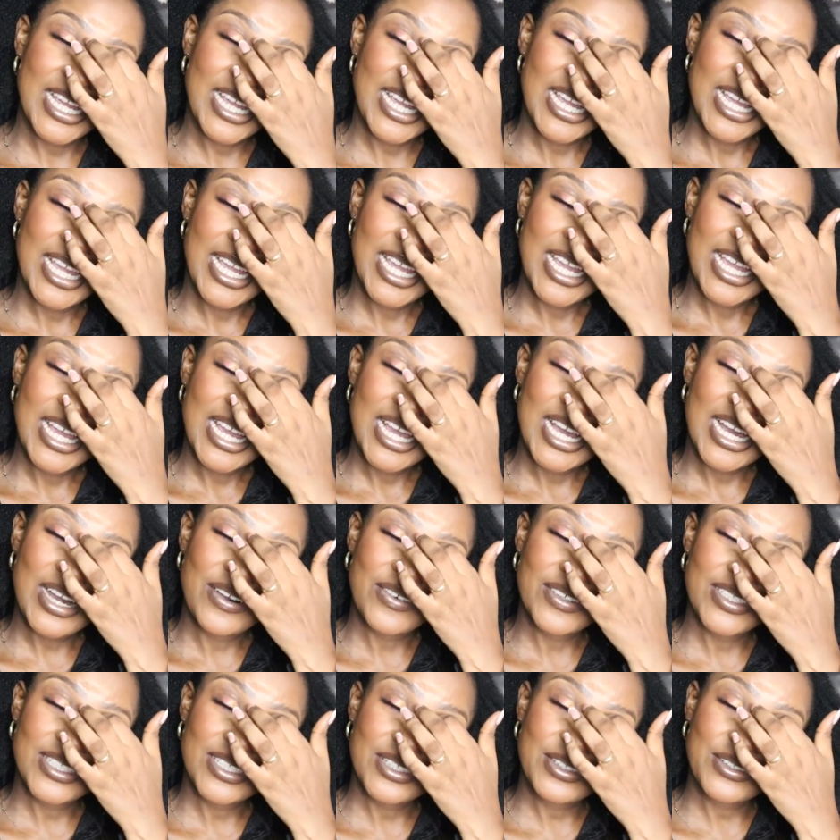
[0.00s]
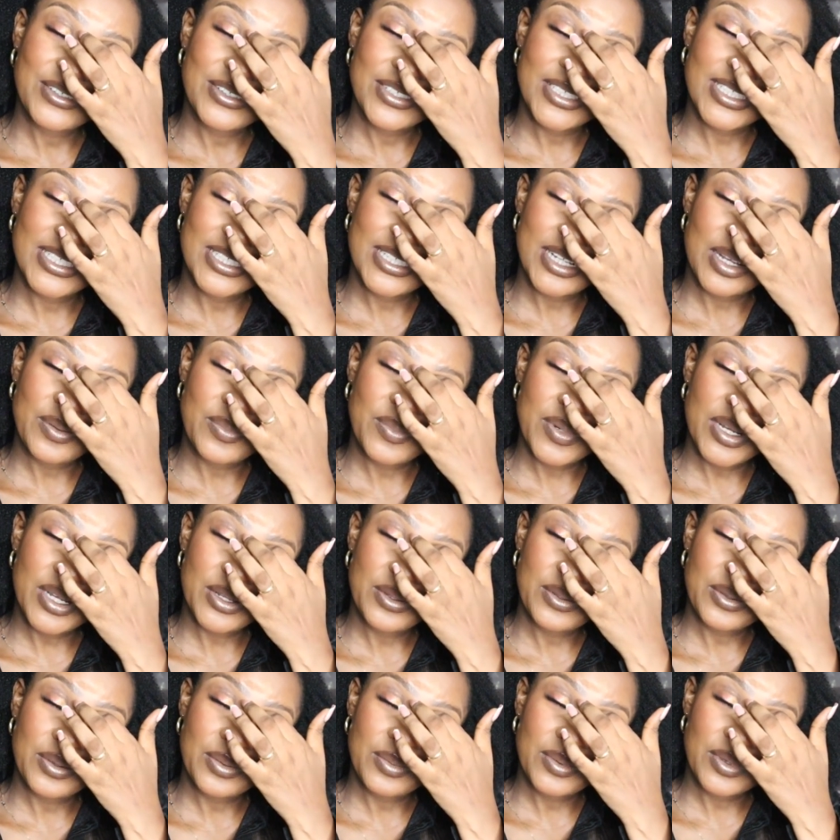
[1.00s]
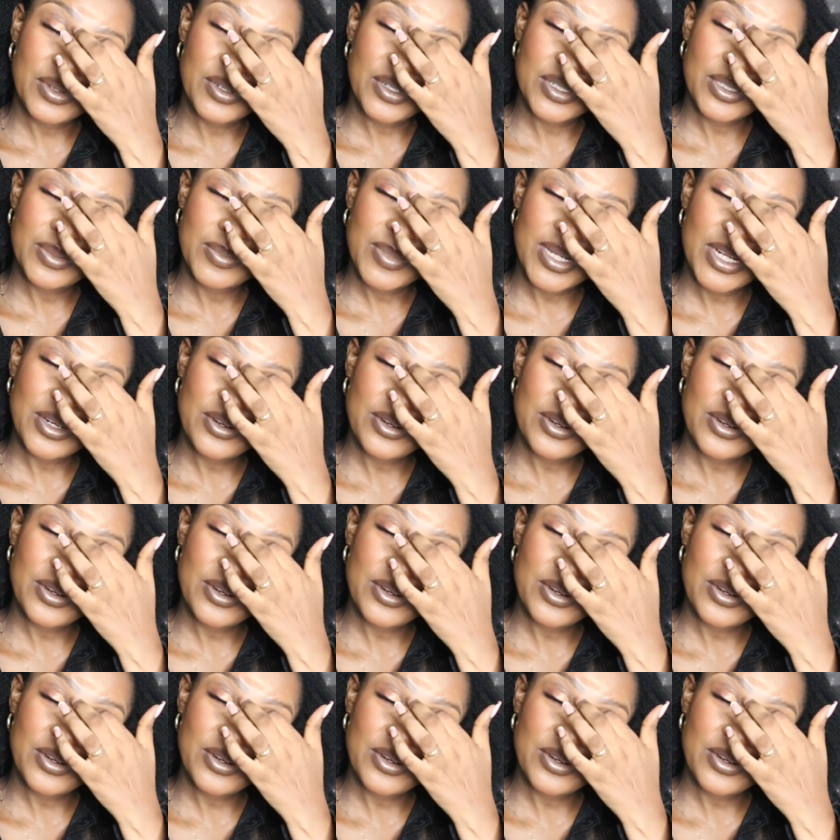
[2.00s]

I wasn't crossing her path too because me,